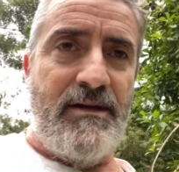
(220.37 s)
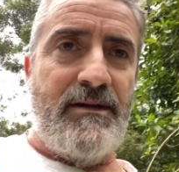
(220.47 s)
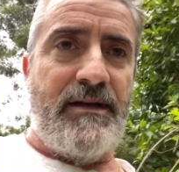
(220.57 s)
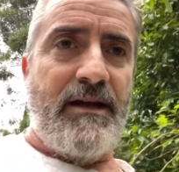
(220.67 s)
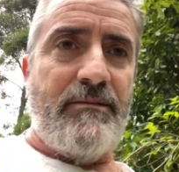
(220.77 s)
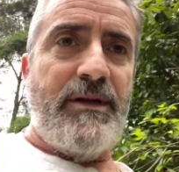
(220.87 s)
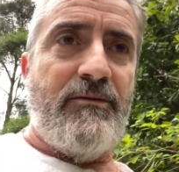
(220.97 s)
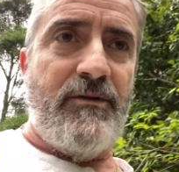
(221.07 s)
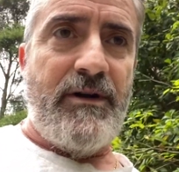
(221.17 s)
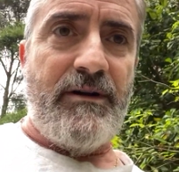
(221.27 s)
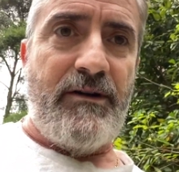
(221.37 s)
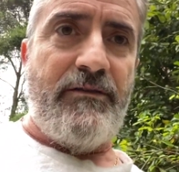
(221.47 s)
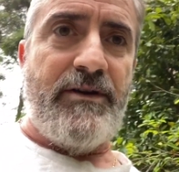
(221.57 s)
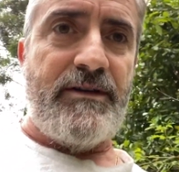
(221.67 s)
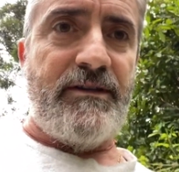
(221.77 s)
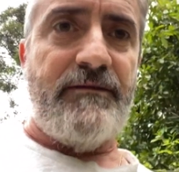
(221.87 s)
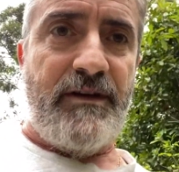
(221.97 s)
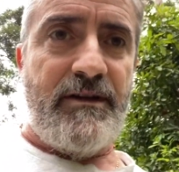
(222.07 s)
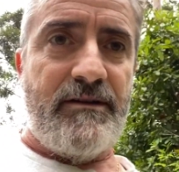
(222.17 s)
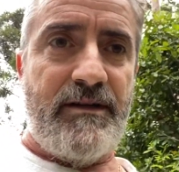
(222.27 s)
can be quite aggressive
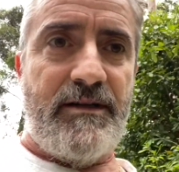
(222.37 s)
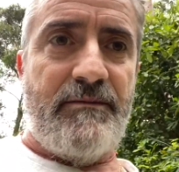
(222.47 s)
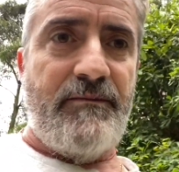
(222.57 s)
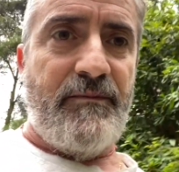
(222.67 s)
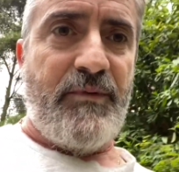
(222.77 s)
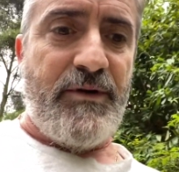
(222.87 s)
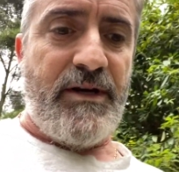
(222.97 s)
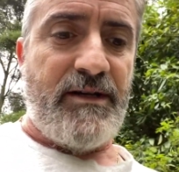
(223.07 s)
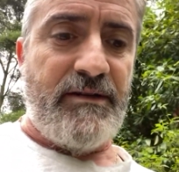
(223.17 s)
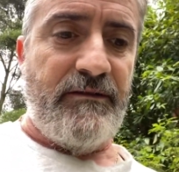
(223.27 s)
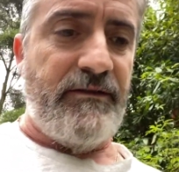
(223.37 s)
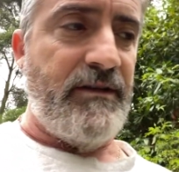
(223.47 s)
and protective.